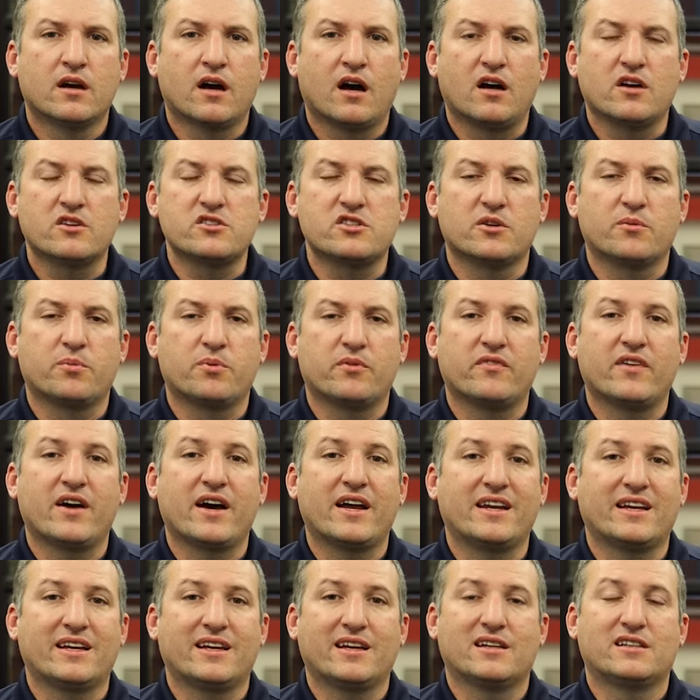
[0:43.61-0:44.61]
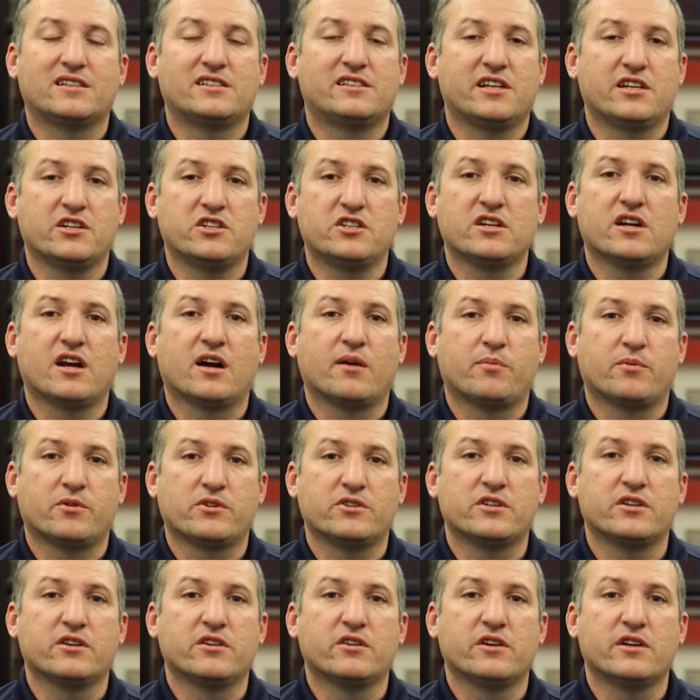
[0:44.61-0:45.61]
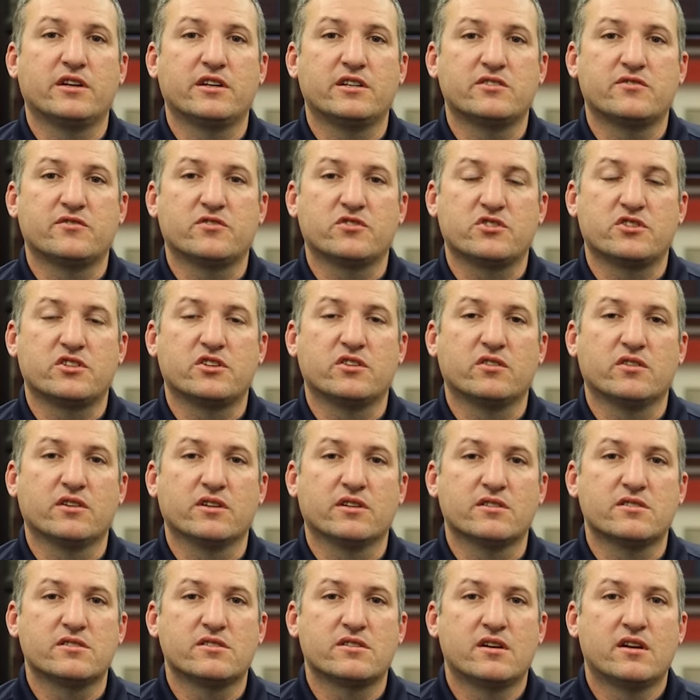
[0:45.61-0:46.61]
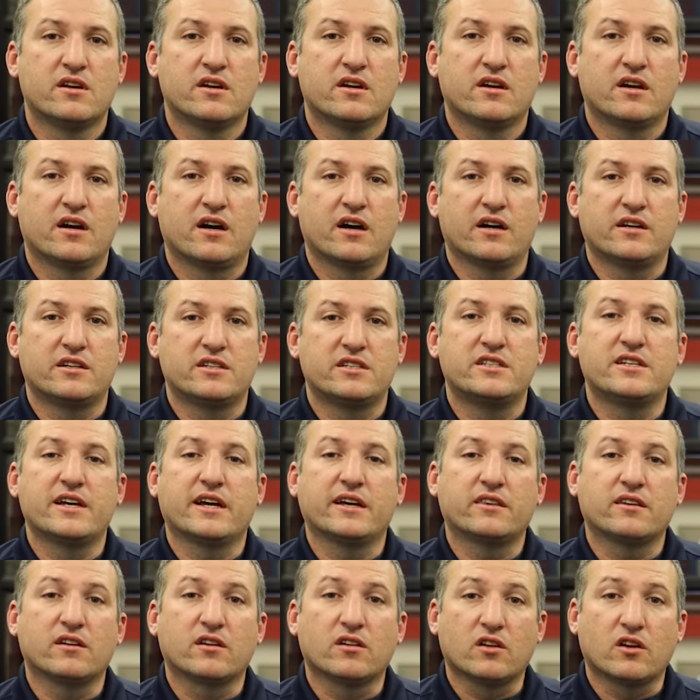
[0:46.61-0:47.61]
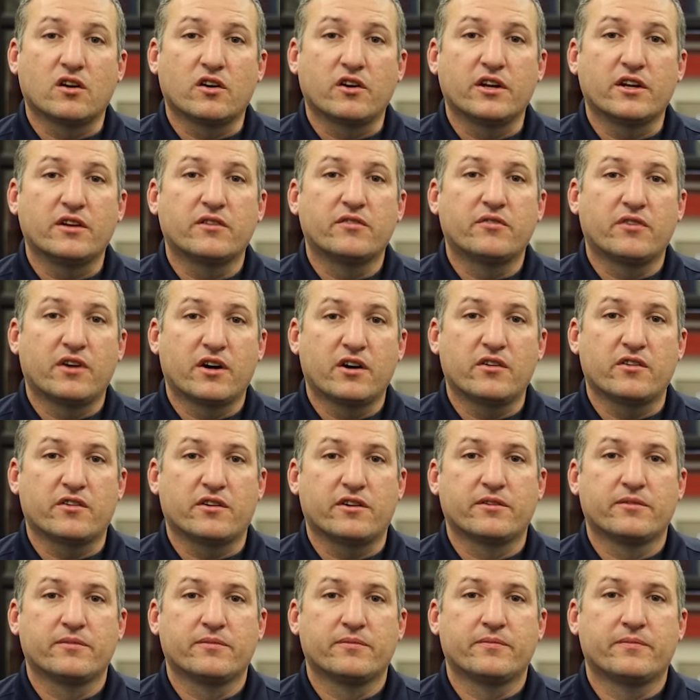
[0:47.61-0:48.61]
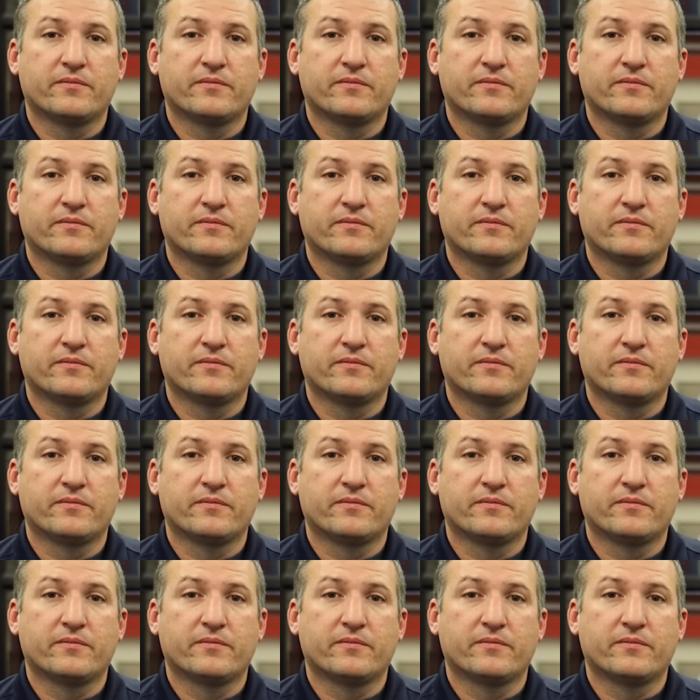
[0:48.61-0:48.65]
Also providing extension opportunities for students uh, to take their learning further.